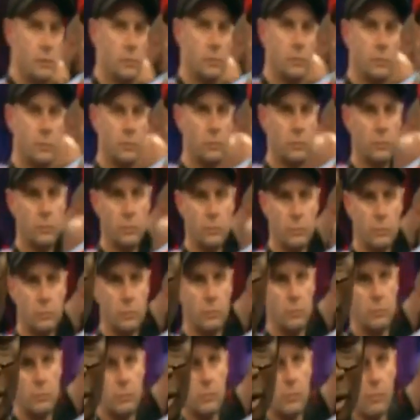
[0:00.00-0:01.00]

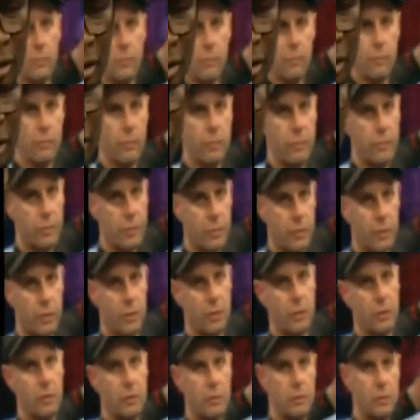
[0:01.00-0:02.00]

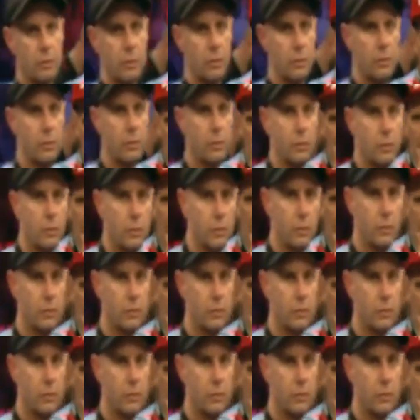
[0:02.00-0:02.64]
(silent)